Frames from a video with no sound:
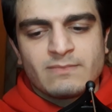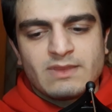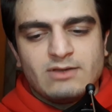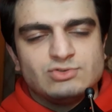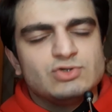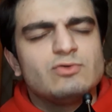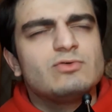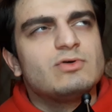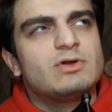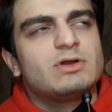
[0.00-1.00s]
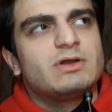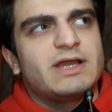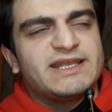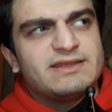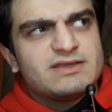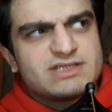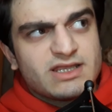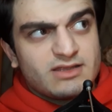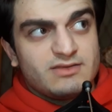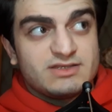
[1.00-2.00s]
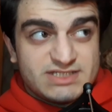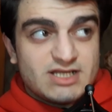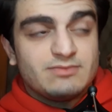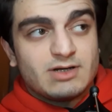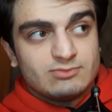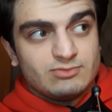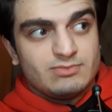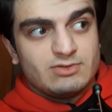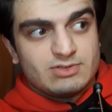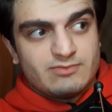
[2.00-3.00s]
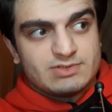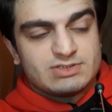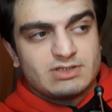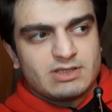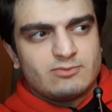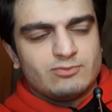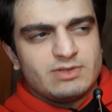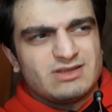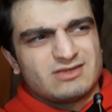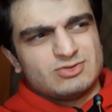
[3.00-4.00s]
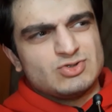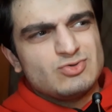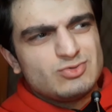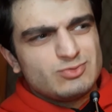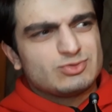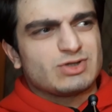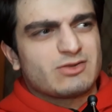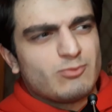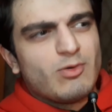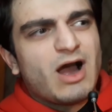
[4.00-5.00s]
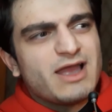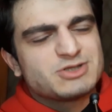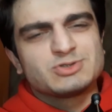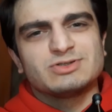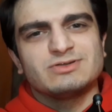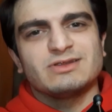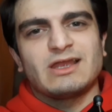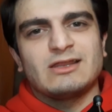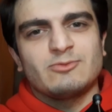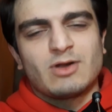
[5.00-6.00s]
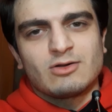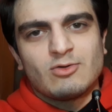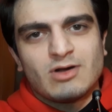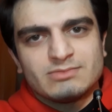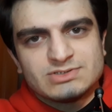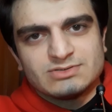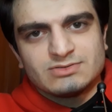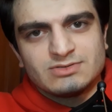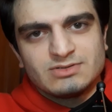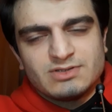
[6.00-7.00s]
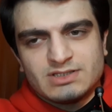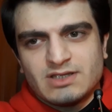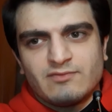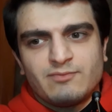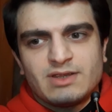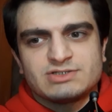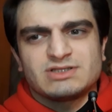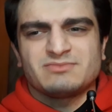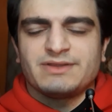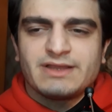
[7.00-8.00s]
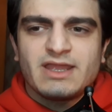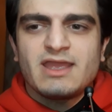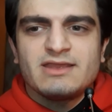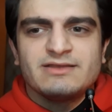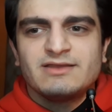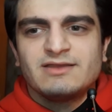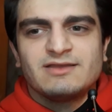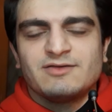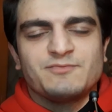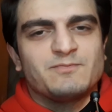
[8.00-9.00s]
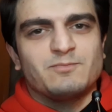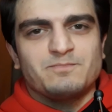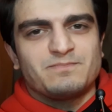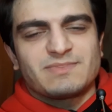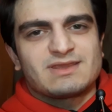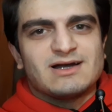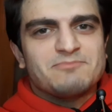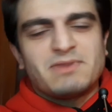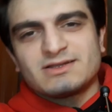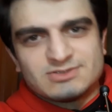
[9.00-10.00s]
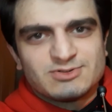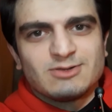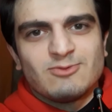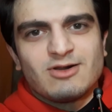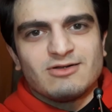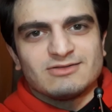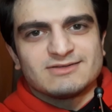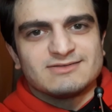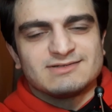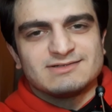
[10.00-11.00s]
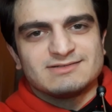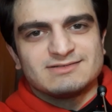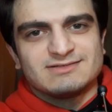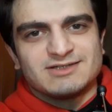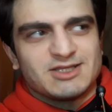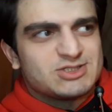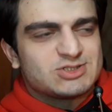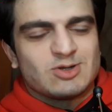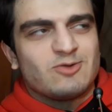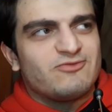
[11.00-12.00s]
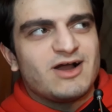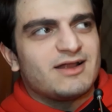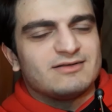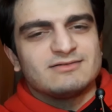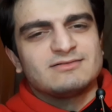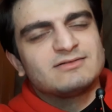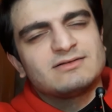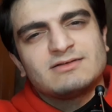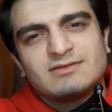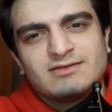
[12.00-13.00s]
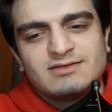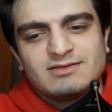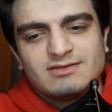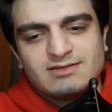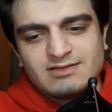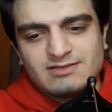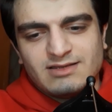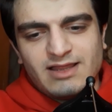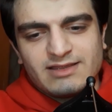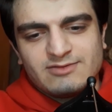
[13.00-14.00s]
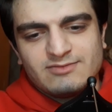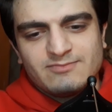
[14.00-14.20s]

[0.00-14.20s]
Now, the third part would be what I mentioned. Like, would be like, why should anyone go up to the type of patient and be like, hey, come back to real world? It's so fun. Like,